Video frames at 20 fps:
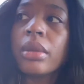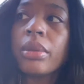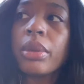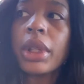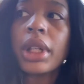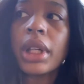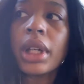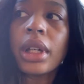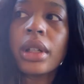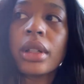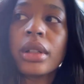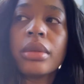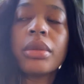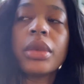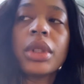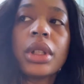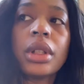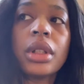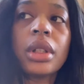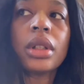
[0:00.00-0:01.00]
But um,
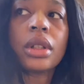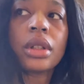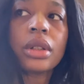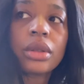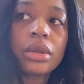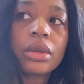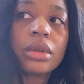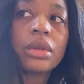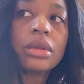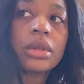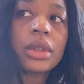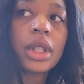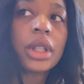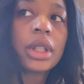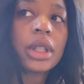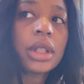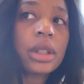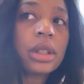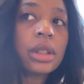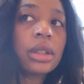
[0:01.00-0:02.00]
yeah, oh
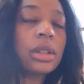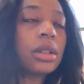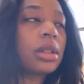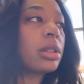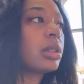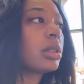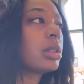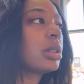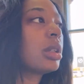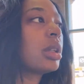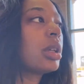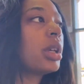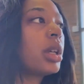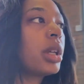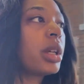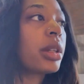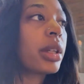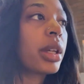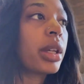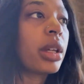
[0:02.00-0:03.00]
yeah.
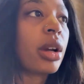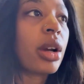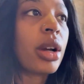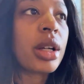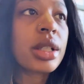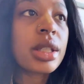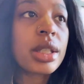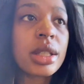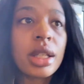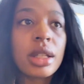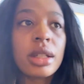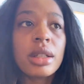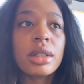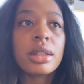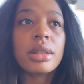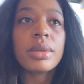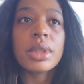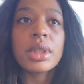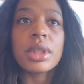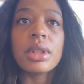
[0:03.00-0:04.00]
They are set
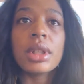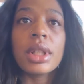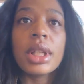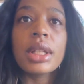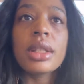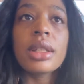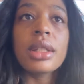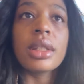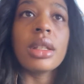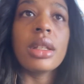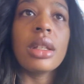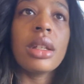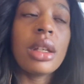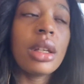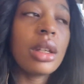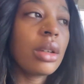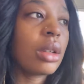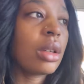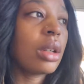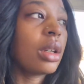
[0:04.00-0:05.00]
up, so let's see.
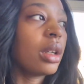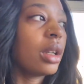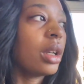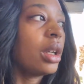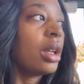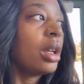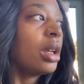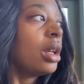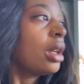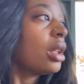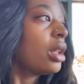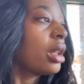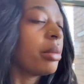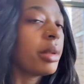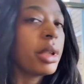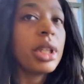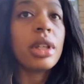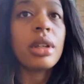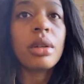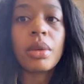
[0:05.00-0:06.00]
Let
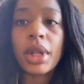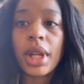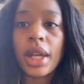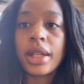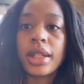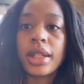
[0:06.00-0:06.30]
me get what I